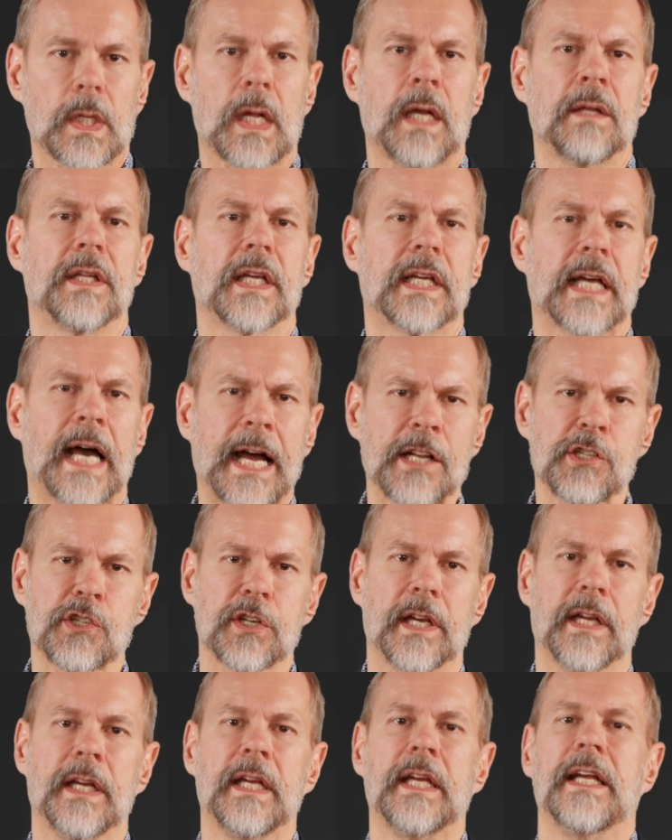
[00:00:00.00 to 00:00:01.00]
The
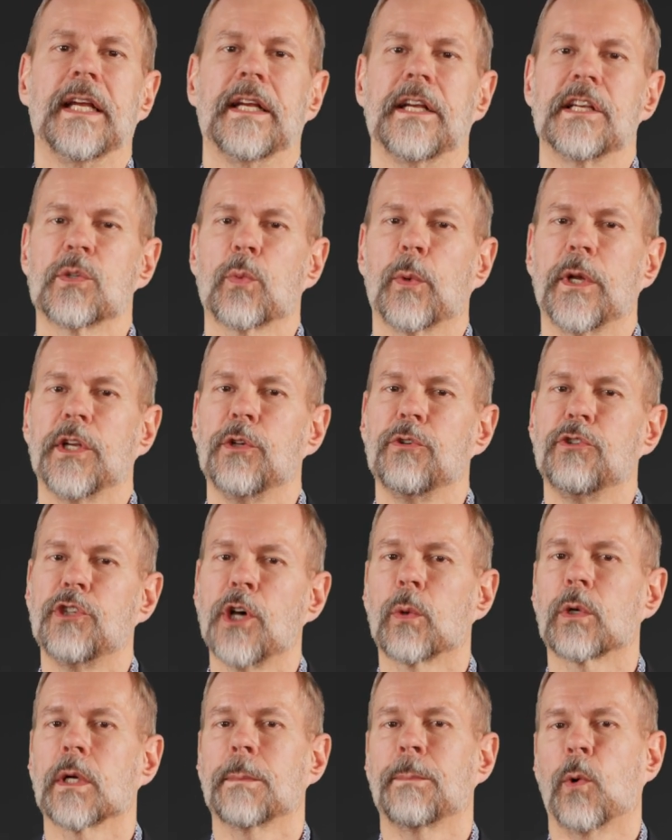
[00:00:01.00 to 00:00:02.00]
gotcha is when you
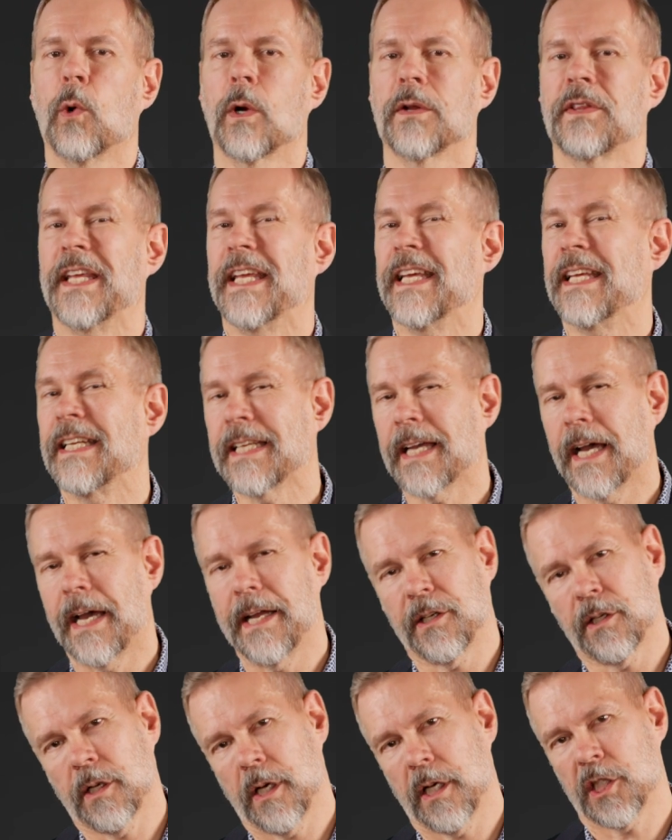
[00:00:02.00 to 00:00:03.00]
don't report the
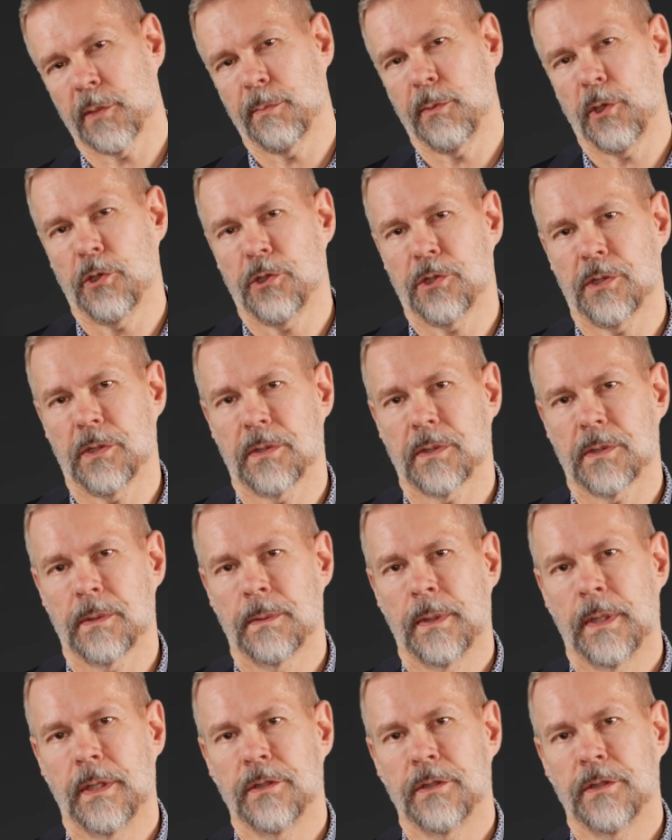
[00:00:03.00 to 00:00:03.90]
in-kind contributions,